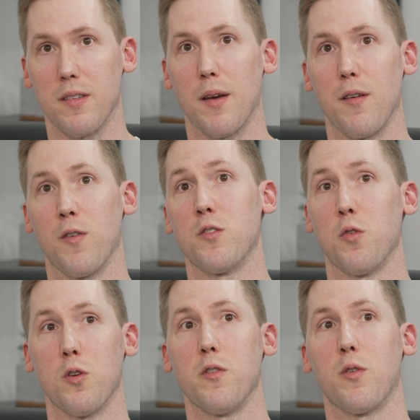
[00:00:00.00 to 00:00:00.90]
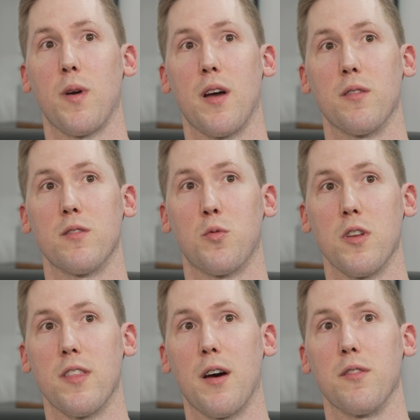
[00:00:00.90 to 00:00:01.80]
Yeah. For a total of around
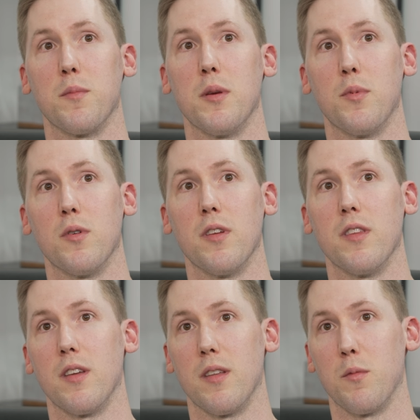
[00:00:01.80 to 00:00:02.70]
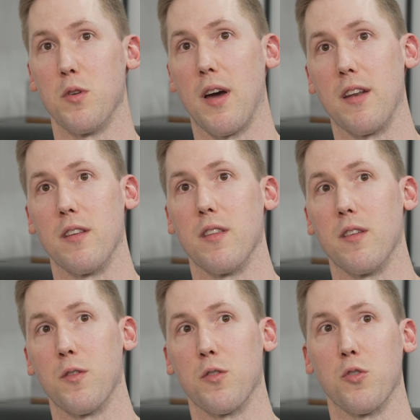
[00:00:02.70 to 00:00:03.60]
20,000 people, and when you add in
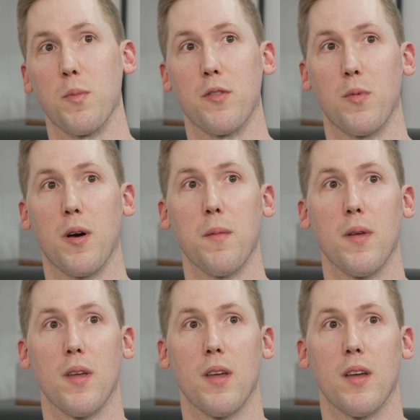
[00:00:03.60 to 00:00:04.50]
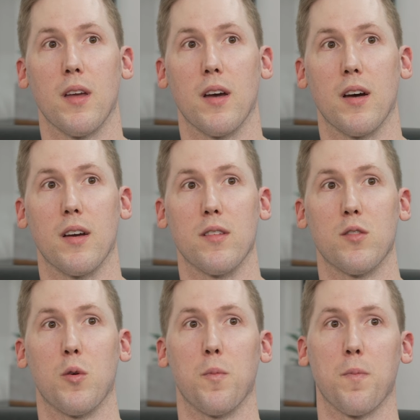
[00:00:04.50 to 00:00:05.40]
the third group as well.
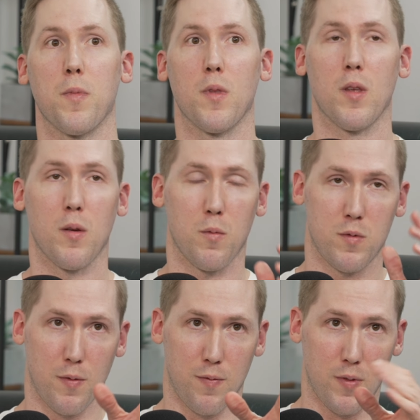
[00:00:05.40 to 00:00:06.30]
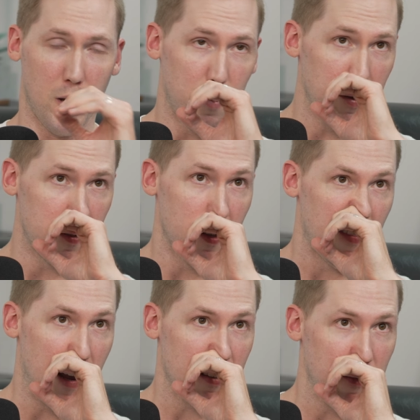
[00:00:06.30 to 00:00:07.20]
So a couple interesting
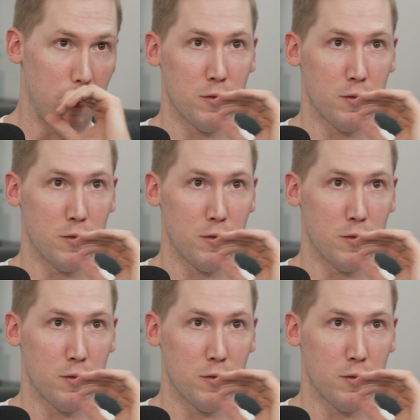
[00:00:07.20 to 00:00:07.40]
facts I found: